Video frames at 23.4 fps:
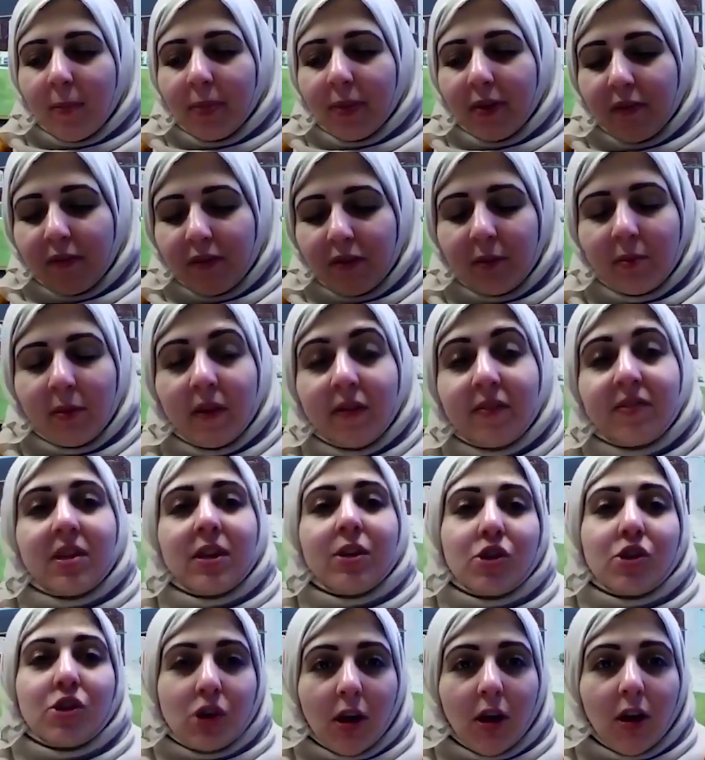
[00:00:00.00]
from IFSSA
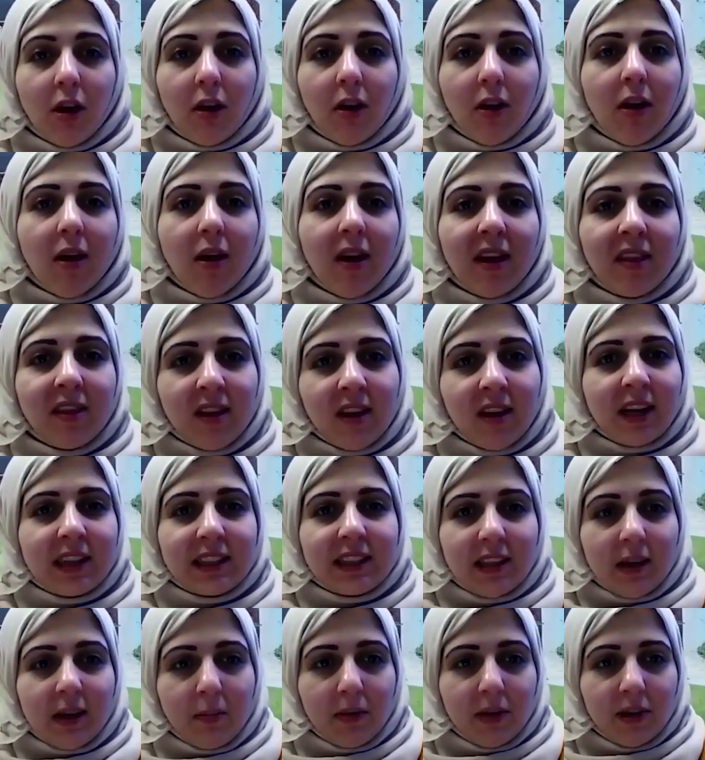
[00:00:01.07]
inshallah in the next
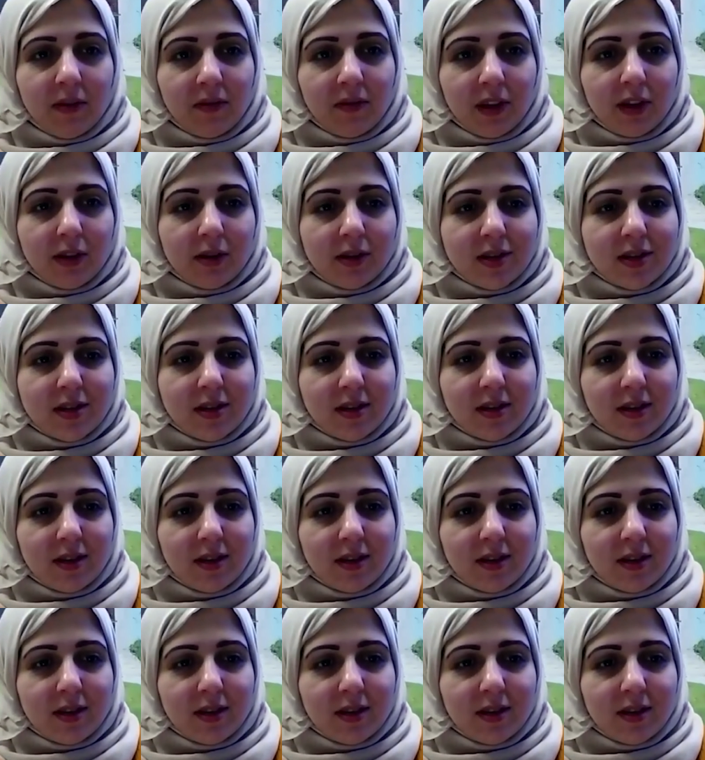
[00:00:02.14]
couple of years?